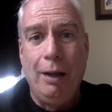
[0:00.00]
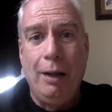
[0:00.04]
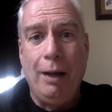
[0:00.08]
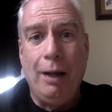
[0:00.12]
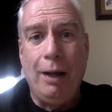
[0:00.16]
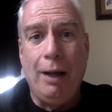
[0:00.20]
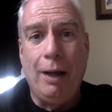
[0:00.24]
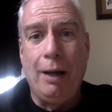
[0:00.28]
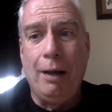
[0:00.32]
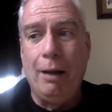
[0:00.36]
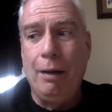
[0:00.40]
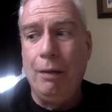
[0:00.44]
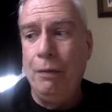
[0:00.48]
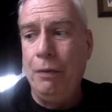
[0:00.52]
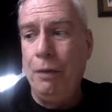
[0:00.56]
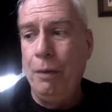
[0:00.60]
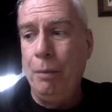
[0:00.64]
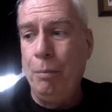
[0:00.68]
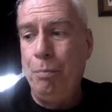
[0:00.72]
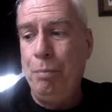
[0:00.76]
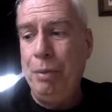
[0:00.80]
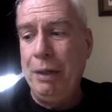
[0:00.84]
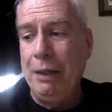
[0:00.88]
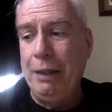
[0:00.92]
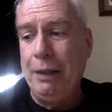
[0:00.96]
uh, the
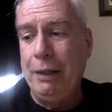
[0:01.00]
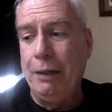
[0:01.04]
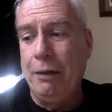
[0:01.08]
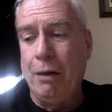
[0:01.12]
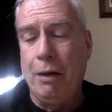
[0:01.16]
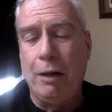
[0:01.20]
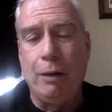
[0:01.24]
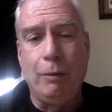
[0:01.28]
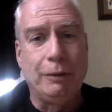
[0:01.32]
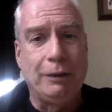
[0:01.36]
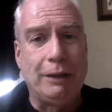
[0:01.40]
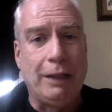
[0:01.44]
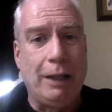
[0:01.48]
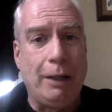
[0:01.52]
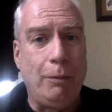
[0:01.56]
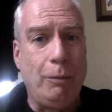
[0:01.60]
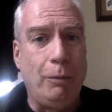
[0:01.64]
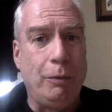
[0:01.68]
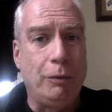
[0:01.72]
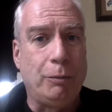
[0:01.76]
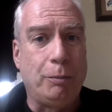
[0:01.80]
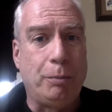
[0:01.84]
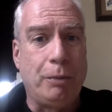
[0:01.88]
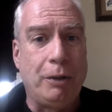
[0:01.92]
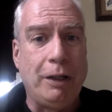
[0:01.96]
billing on it was that it
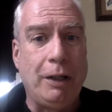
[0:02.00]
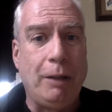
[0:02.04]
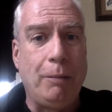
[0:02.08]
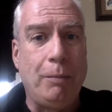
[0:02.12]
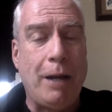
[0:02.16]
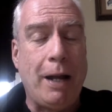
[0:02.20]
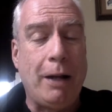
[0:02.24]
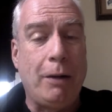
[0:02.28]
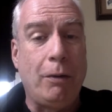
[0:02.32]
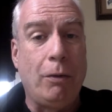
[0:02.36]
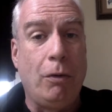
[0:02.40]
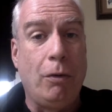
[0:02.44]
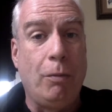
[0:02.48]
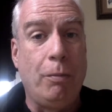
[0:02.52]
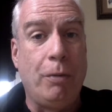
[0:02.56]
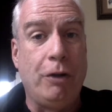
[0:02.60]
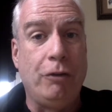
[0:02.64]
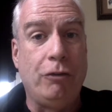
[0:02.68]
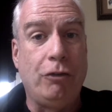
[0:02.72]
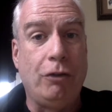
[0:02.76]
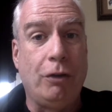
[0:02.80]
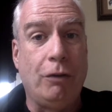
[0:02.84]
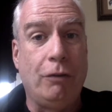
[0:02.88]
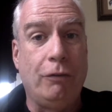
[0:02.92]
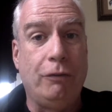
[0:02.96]
was bringing back a whole
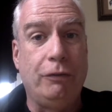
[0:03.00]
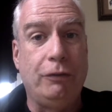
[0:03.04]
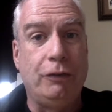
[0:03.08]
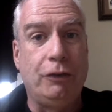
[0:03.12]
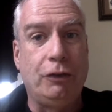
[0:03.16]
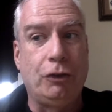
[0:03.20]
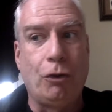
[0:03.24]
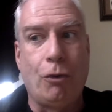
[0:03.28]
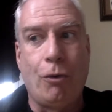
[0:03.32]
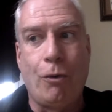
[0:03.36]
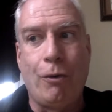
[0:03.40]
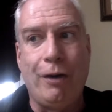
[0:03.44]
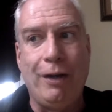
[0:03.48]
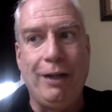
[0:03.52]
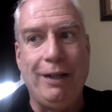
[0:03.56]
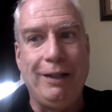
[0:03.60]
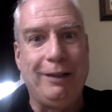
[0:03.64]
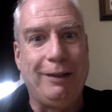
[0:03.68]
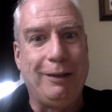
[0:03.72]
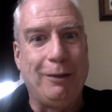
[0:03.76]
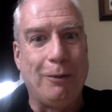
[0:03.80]
bunch of story